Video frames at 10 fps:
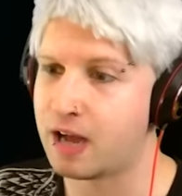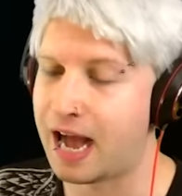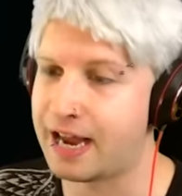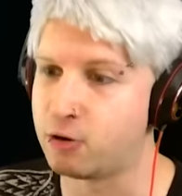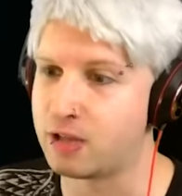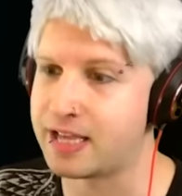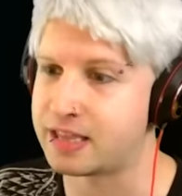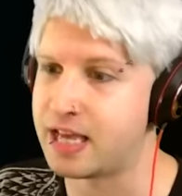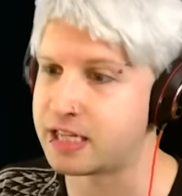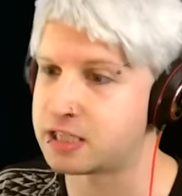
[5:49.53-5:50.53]
I don't like
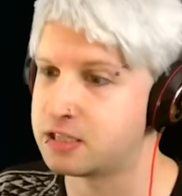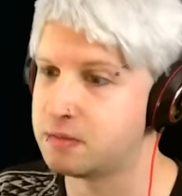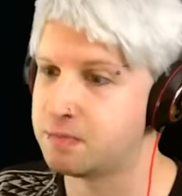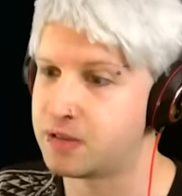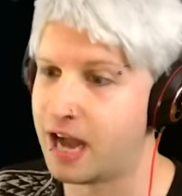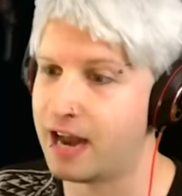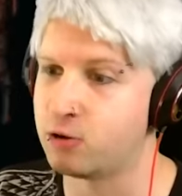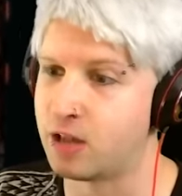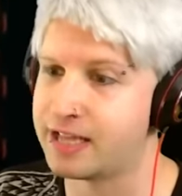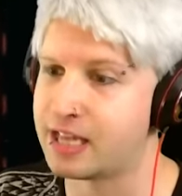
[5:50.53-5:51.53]
this. I
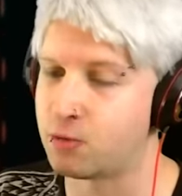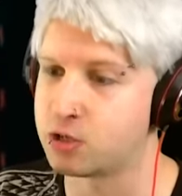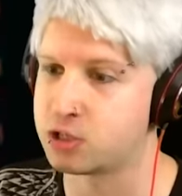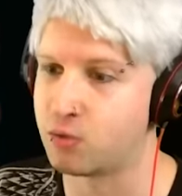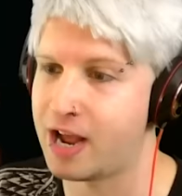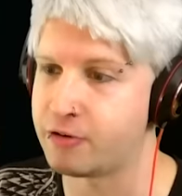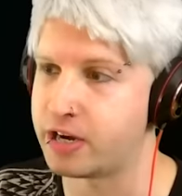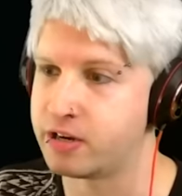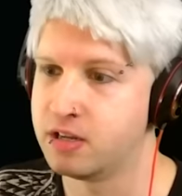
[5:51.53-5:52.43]
don't like that we're surrounded.